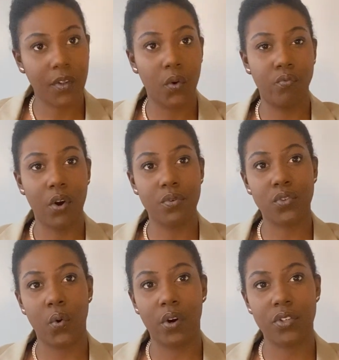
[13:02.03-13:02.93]
Rose
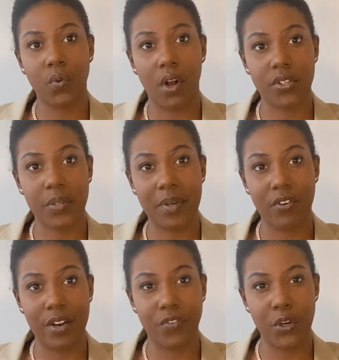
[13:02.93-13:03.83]
Quartz will also be
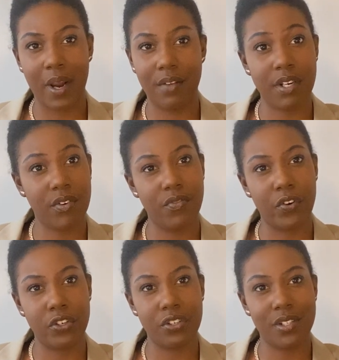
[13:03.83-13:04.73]
great for you. I have different
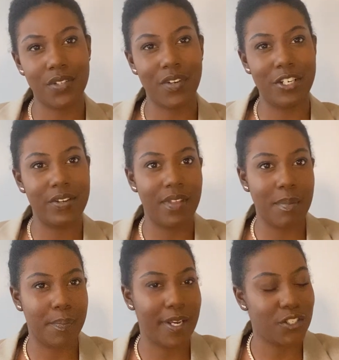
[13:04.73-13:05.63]
versions of each of them
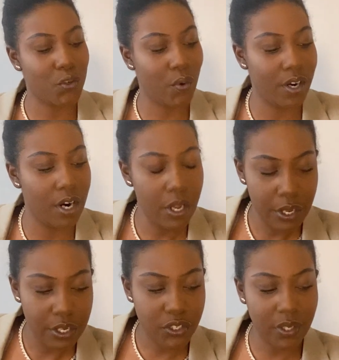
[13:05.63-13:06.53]
in my store.
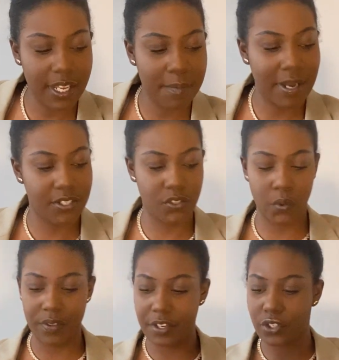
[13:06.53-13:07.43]
So I'll link my
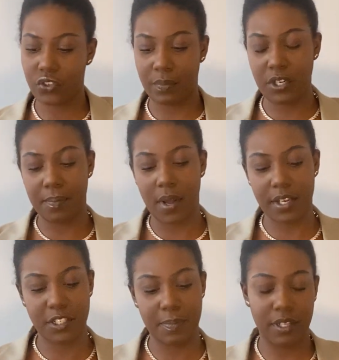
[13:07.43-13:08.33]
store in the description
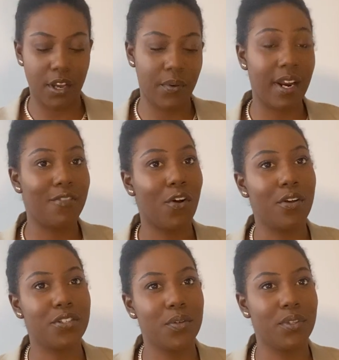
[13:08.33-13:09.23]
box below. And I've
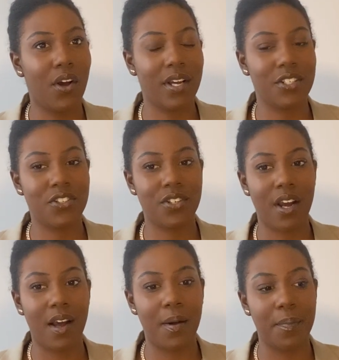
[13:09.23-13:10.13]
also launched
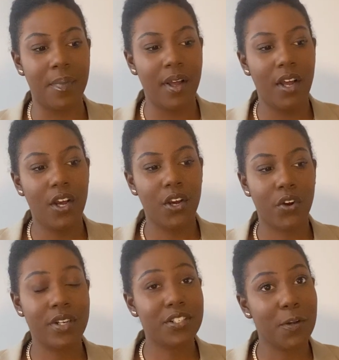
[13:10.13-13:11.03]

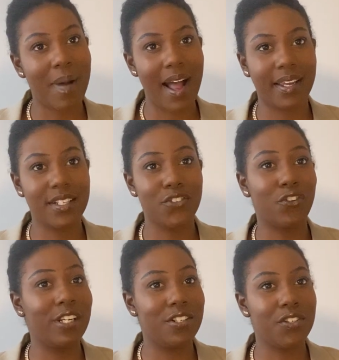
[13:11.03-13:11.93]
crystal packets for
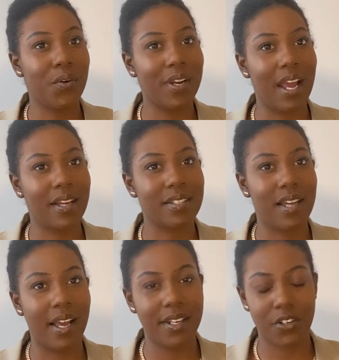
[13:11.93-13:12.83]
each zodiac
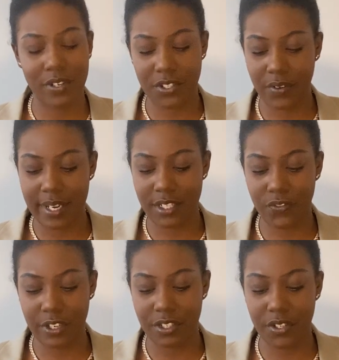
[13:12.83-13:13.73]
sign, crystal kits for
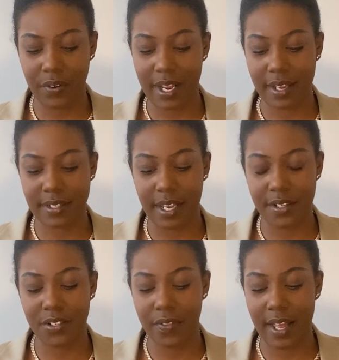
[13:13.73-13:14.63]
each zodiac sign.
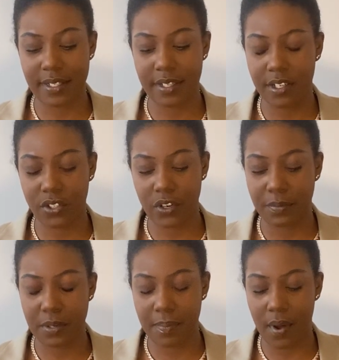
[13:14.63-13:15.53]
So that's in the
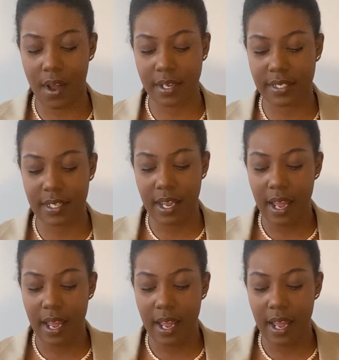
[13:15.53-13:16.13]
description box.